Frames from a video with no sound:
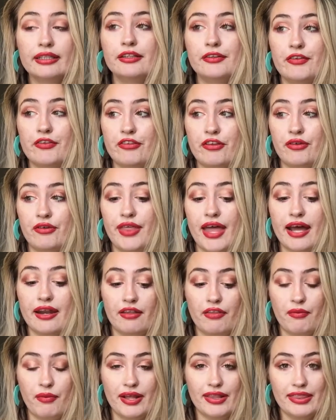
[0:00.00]
So that is
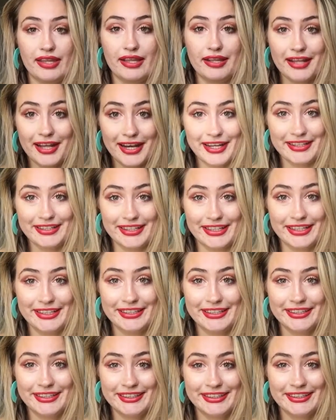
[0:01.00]
one thing that I
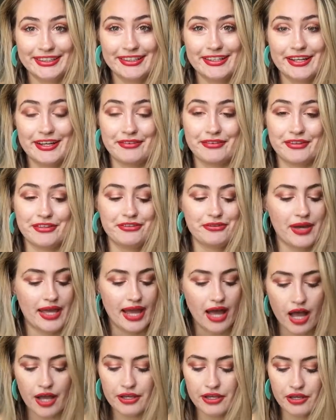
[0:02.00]
did. I went to a
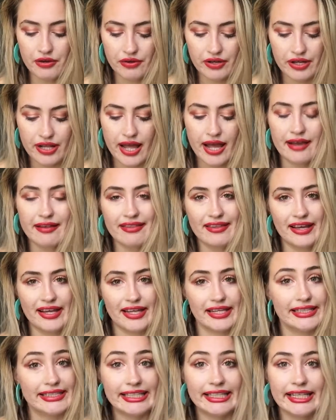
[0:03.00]
hot yoga class, I
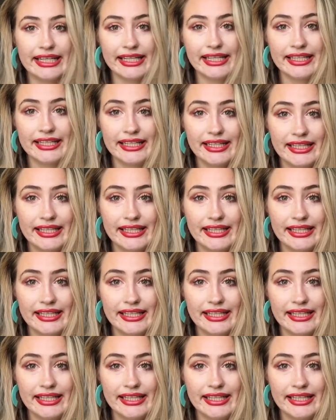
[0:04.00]
did it.